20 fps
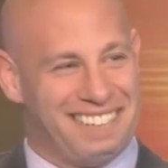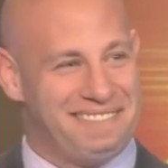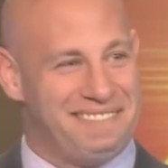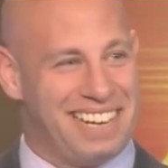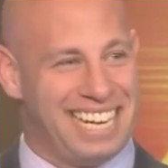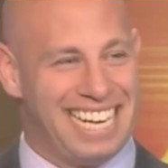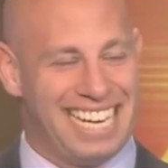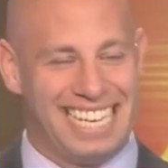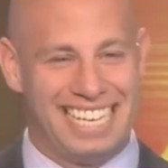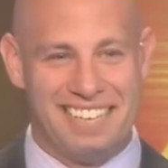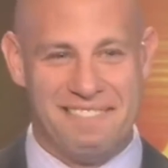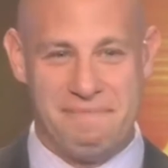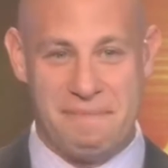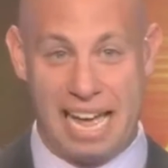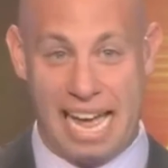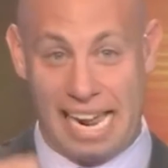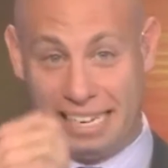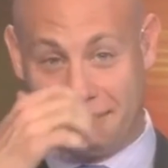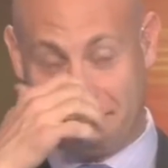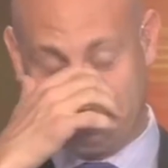but
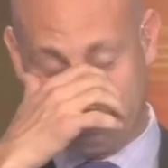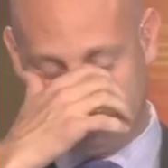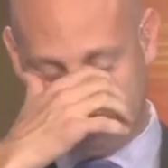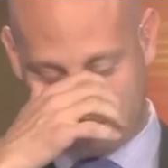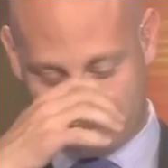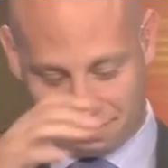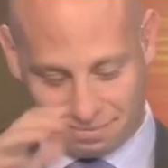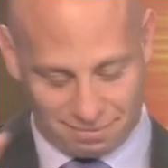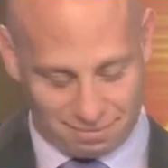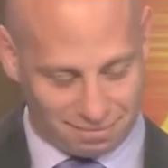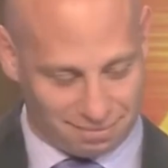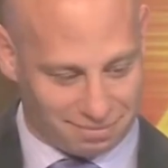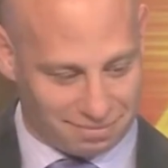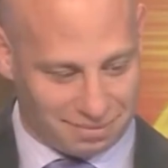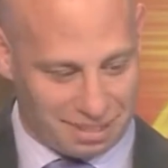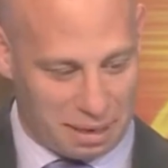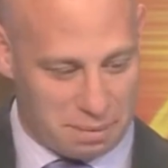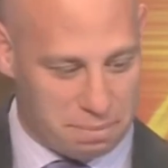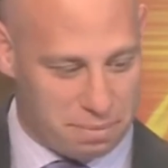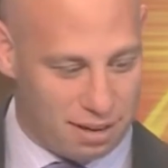man,
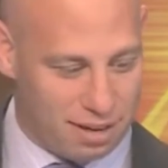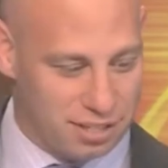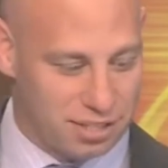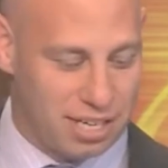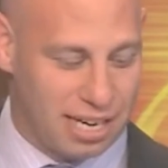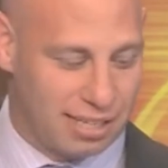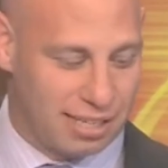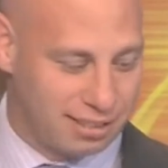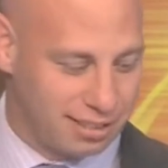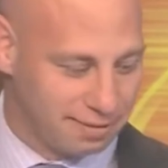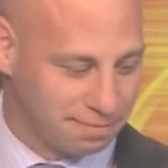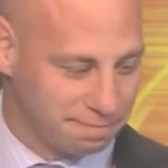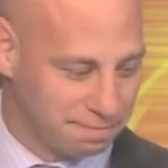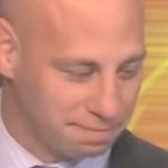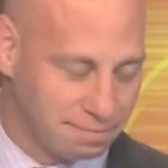I apologize.